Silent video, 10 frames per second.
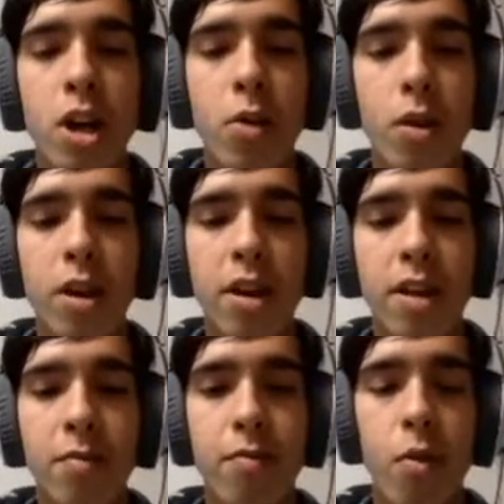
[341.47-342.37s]
We're going to need
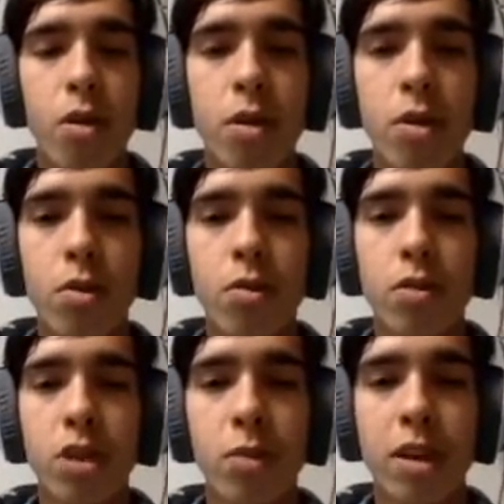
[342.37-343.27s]
4 of those,
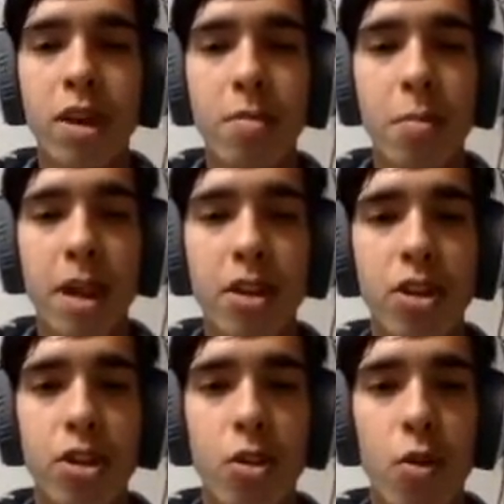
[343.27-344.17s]
and we need to make
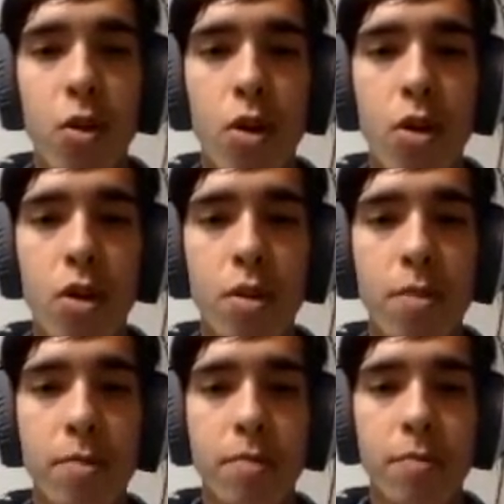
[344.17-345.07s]
sure
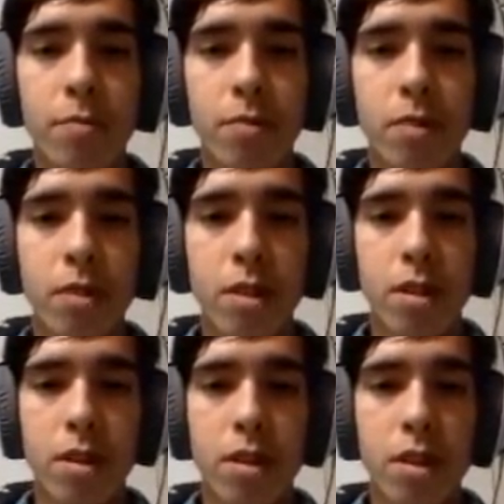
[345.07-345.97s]

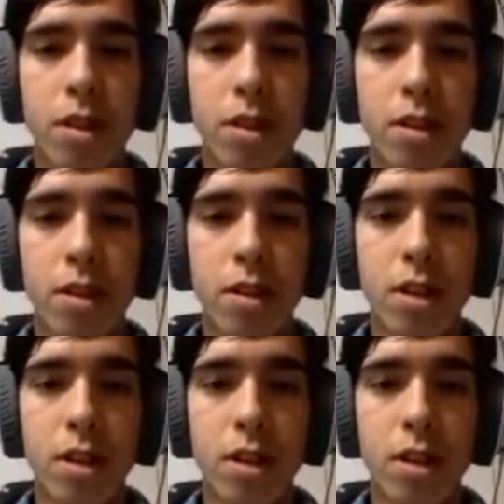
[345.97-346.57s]
that the